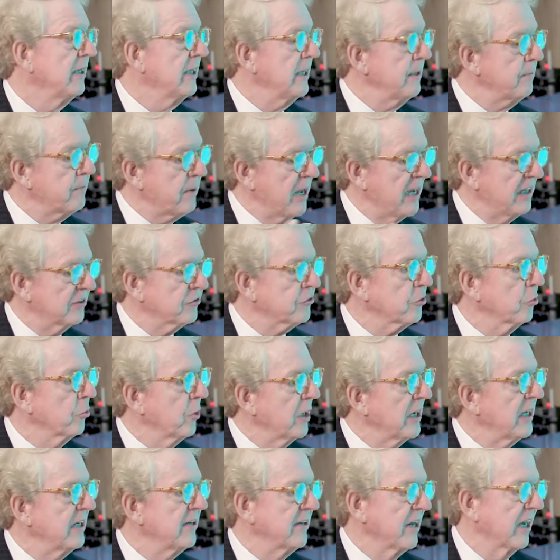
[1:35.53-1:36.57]
He passed
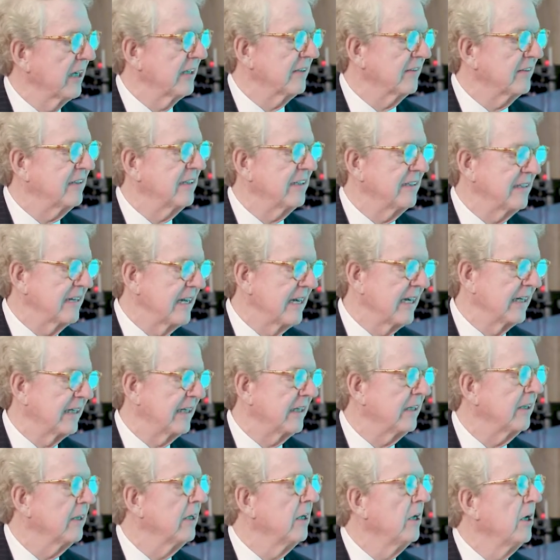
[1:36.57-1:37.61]
away in
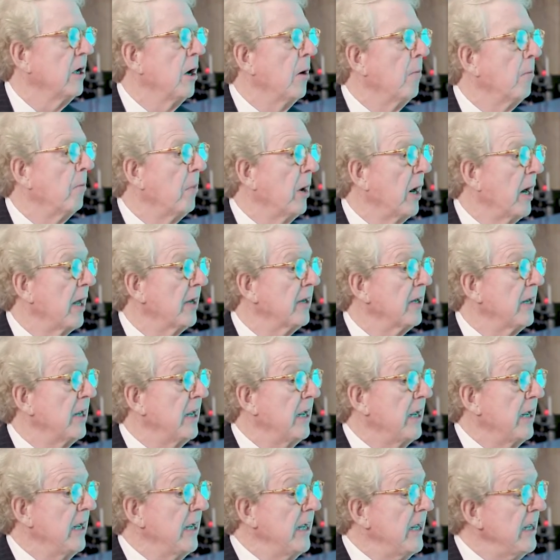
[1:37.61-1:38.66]
1990, but
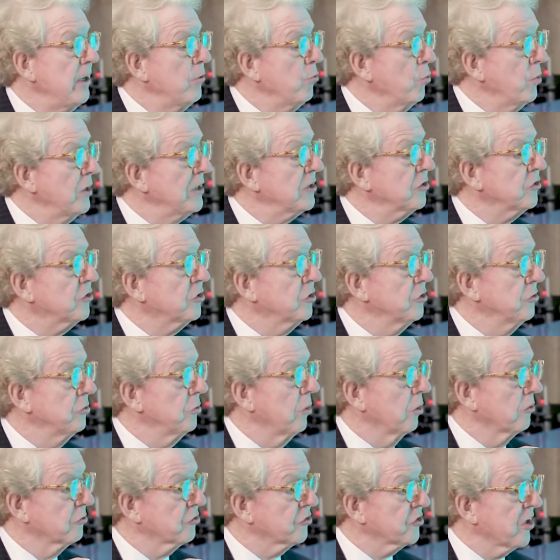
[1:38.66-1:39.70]
he went
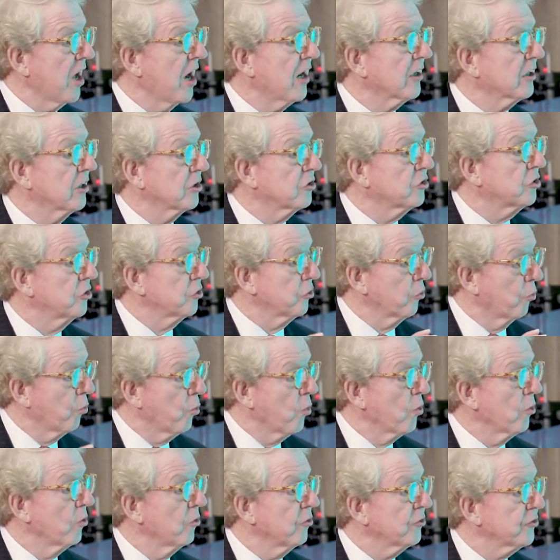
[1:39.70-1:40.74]
to Osaka to the
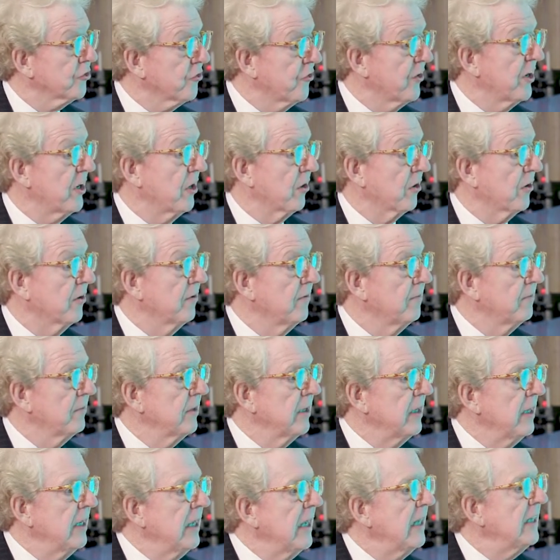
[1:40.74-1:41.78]
World's Fair,
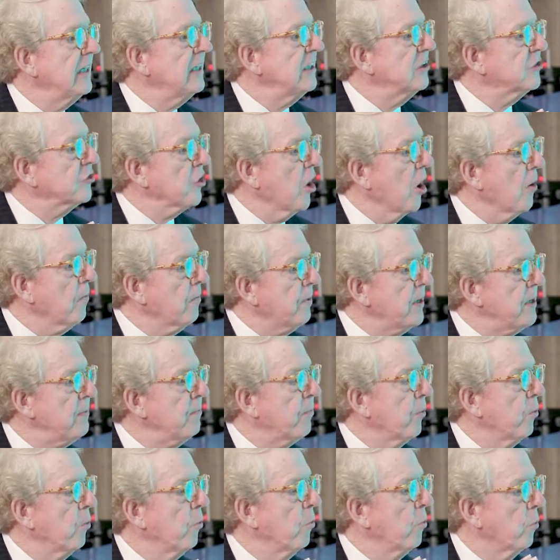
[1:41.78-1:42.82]
and he saw
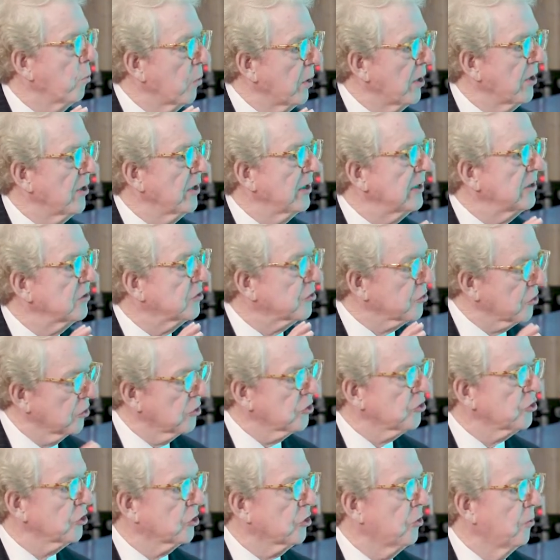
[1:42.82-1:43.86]
people wearing
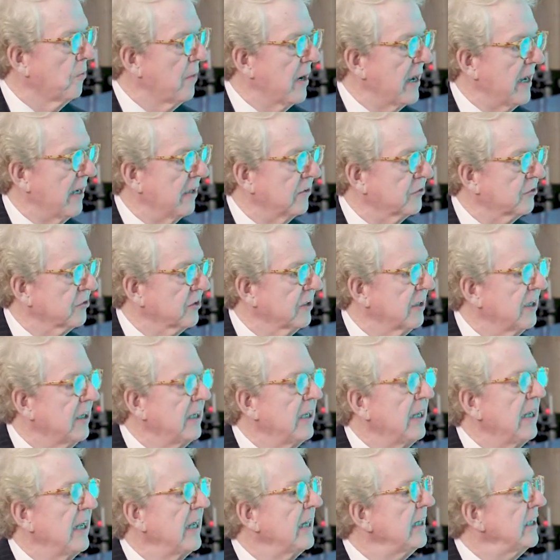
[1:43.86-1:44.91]
surgical masks,
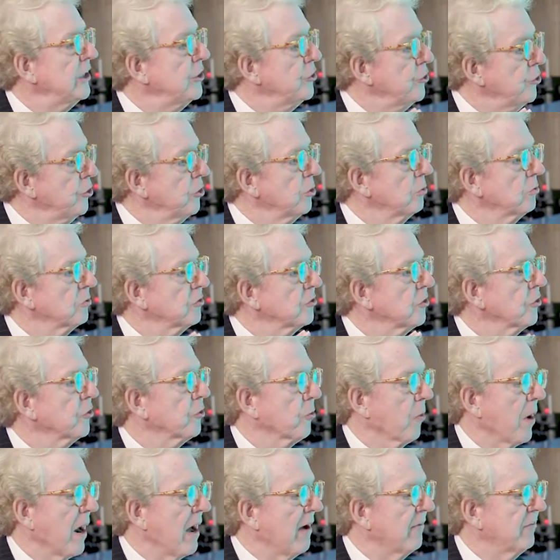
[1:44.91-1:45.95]
and he knew it was a
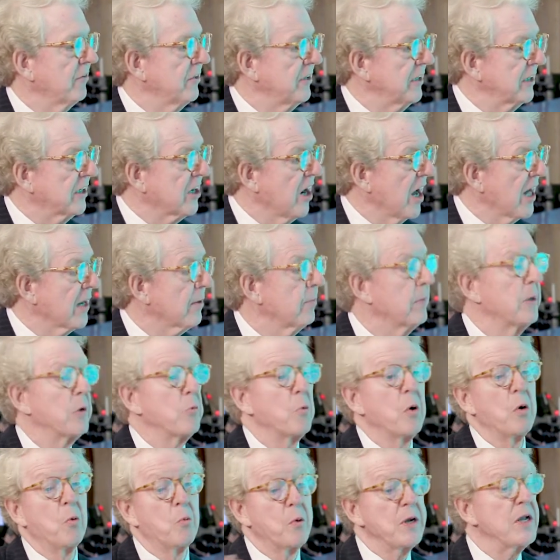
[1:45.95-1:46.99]
thriving economy.
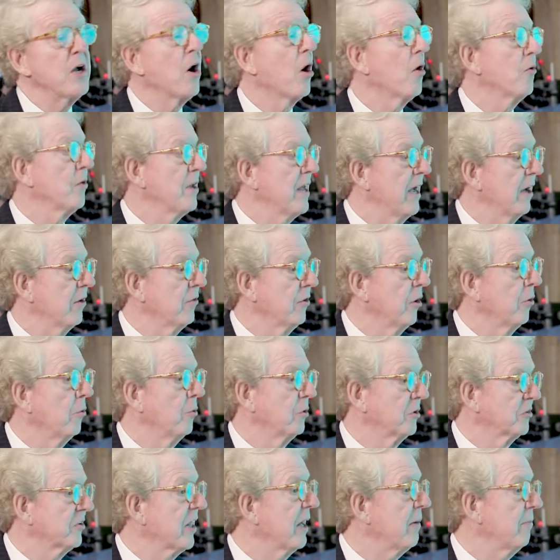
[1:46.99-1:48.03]
Well, we all now know
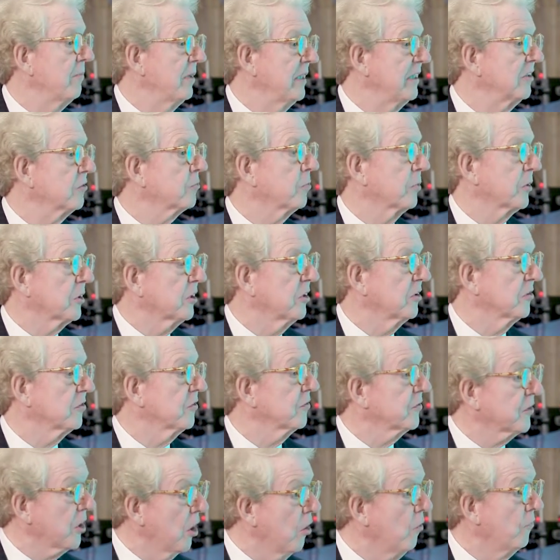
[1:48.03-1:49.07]
what that means because
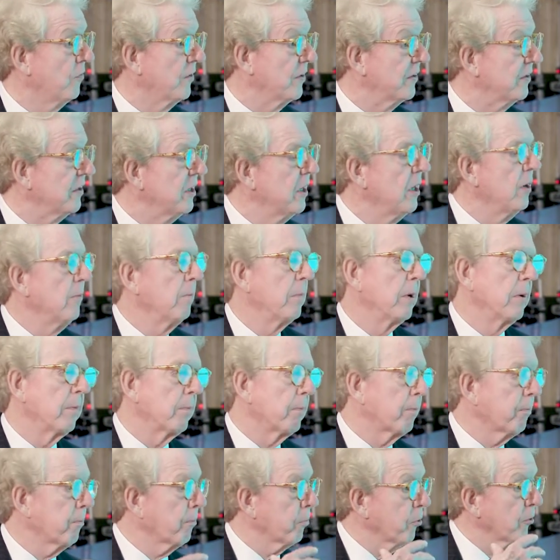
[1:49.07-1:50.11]
of COVID, but
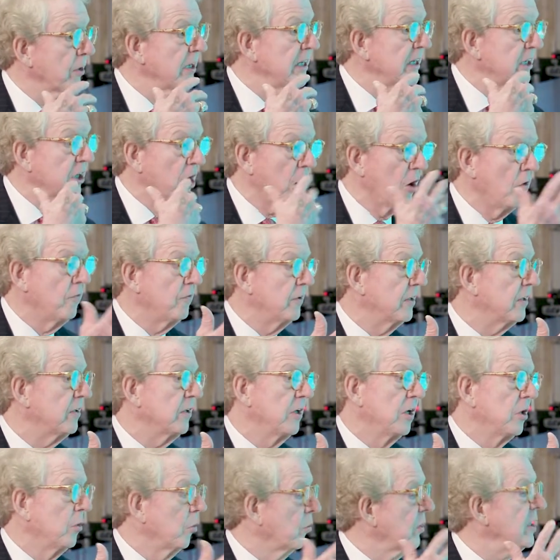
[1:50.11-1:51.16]
pre-COVID,
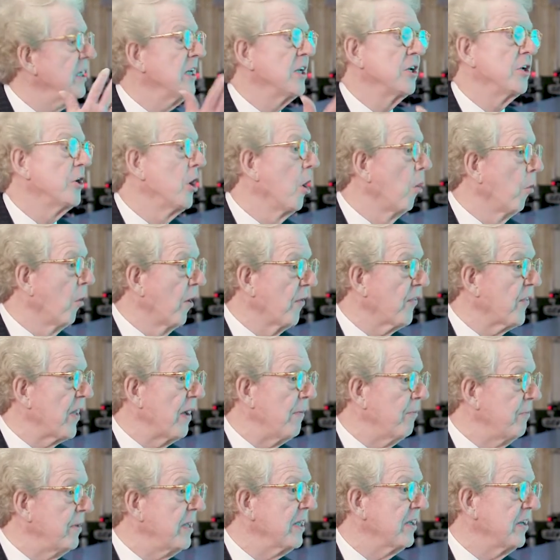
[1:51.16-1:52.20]
we didn't know what
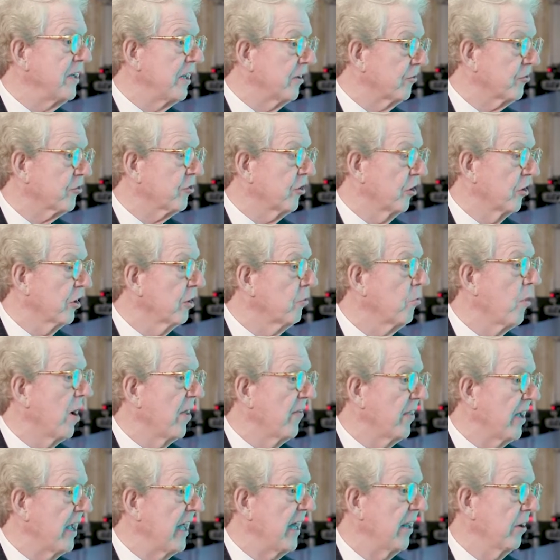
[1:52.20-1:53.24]
that meant necessarily,
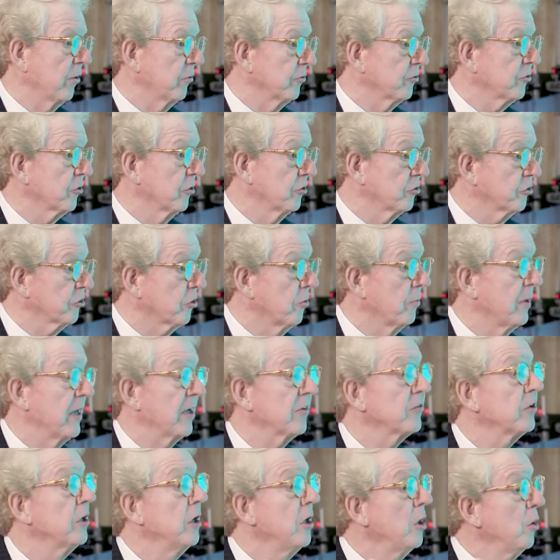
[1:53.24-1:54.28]
why they had on surgical
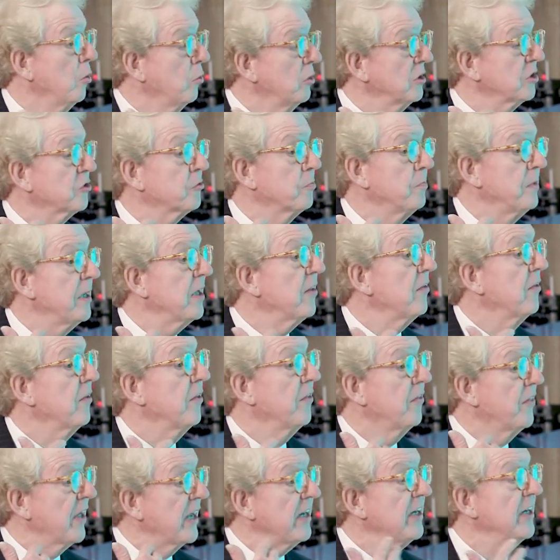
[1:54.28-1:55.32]
masks, which meant
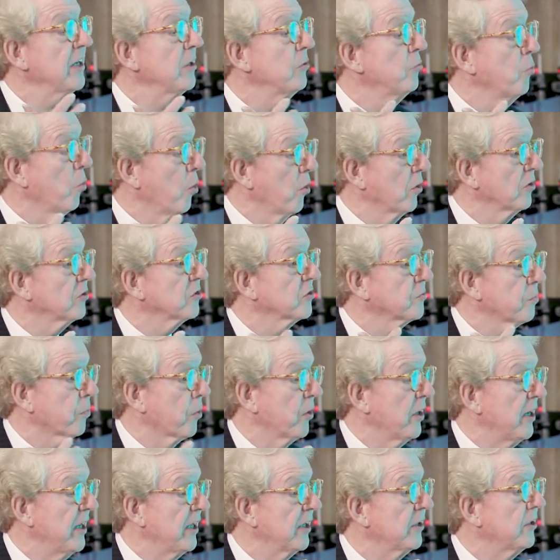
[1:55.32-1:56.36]
they didn't want to
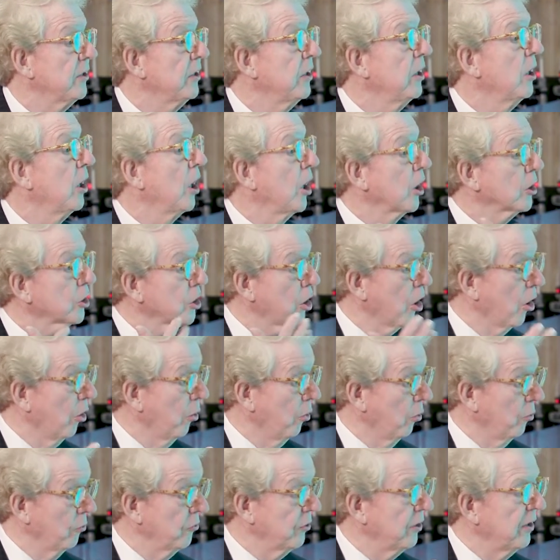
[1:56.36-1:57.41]
spread a
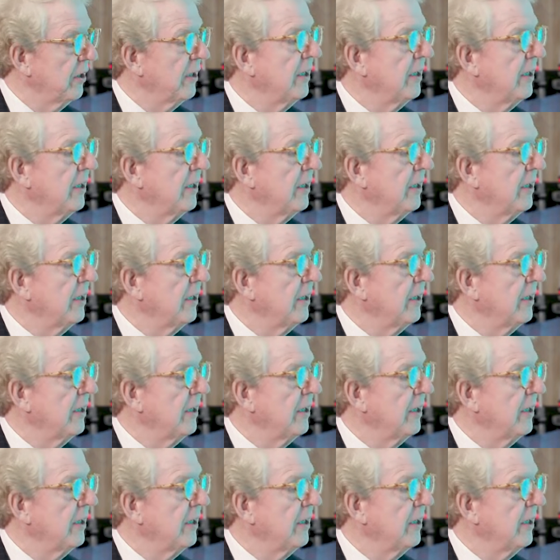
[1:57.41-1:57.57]
cold.